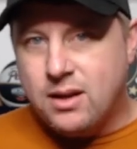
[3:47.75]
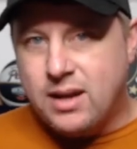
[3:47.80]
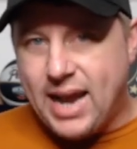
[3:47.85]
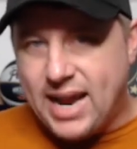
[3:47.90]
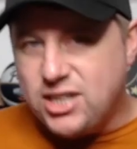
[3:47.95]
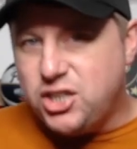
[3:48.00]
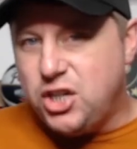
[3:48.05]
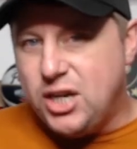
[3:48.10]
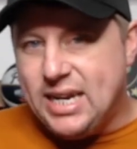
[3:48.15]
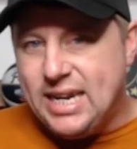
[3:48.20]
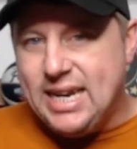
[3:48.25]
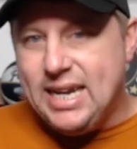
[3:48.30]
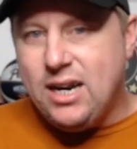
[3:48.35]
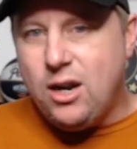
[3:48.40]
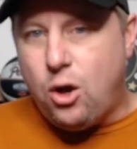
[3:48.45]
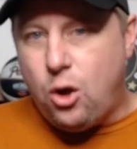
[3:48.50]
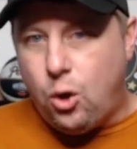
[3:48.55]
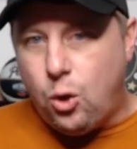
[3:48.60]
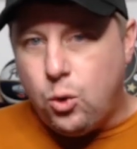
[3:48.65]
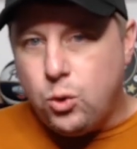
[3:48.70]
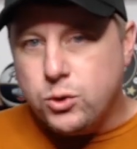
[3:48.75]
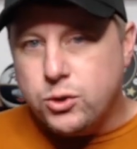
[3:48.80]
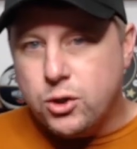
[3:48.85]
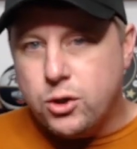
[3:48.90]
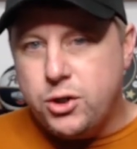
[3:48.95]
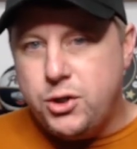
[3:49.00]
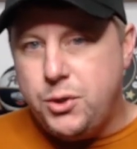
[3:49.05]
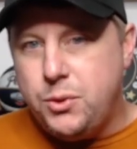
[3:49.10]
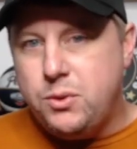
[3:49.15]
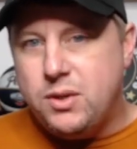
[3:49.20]
As you get older,
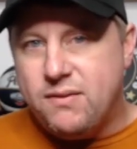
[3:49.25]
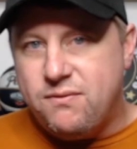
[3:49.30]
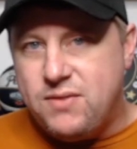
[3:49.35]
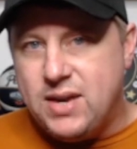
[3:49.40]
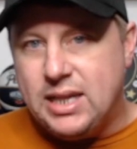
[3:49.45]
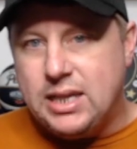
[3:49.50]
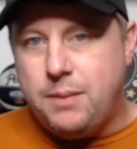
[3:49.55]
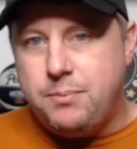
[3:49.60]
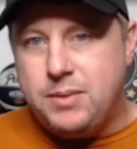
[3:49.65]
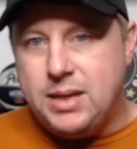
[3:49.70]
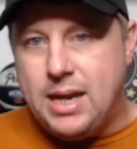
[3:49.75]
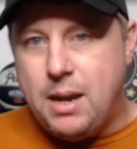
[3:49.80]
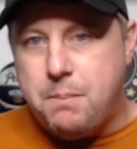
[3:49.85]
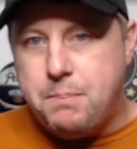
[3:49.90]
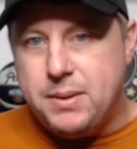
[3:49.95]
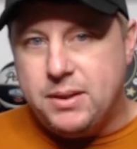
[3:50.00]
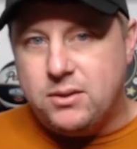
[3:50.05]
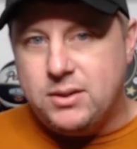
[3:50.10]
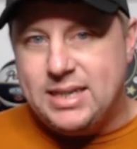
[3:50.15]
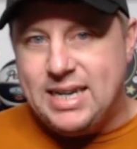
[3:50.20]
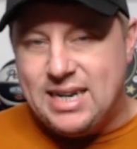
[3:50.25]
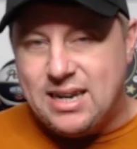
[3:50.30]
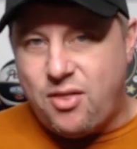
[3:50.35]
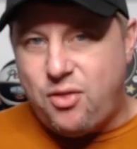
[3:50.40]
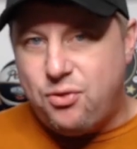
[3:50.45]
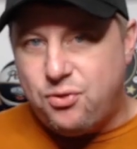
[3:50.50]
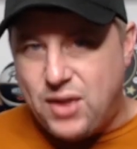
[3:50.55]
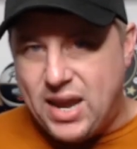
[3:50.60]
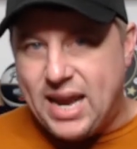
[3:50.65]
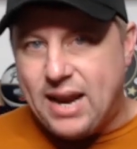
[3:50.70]
you develop the ability to
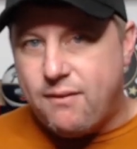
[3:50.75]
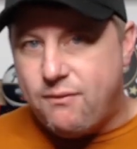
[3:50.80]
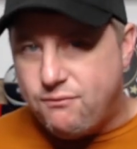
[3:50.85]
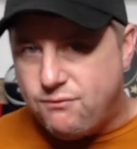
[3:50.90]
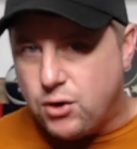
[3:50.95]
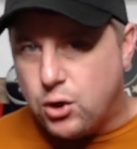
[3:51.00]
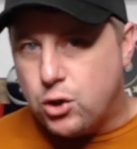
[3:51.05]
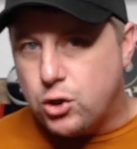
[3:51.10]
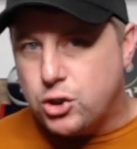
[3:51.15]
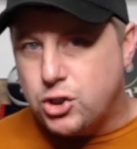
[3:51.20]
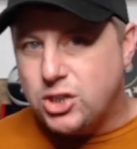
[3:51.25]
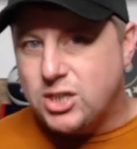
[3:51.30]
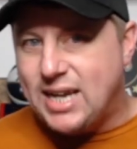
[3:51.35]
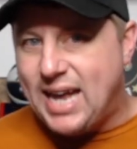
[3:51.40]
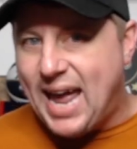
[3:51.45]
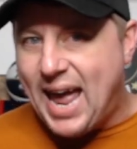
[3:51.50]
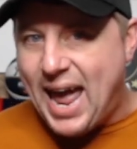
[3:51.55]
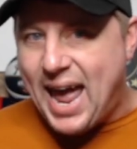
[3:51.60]
think first,